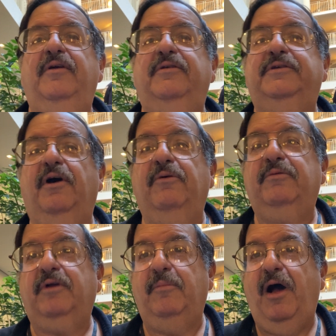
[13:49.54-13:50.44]
So
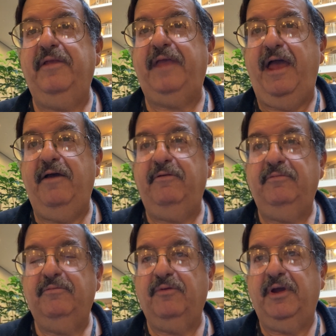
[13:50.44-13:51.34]
come on down.
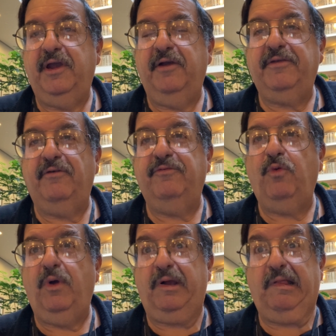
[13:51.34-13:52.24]
We're here till
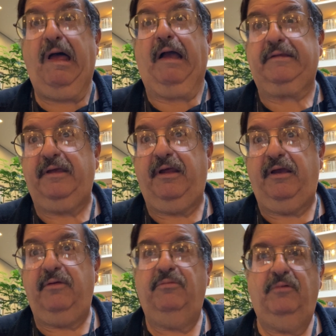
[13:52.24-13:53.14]
four o'clock
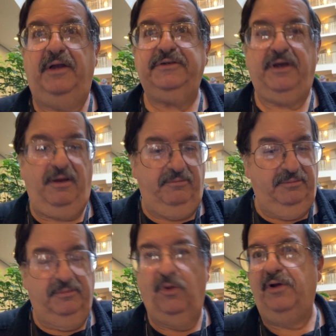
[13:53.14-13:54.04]
today. Watch out.
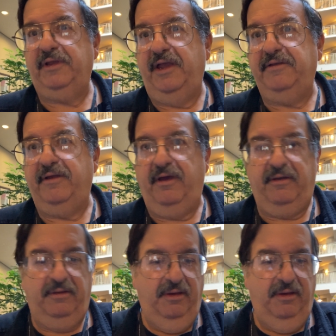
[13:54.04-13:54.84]
Long day today.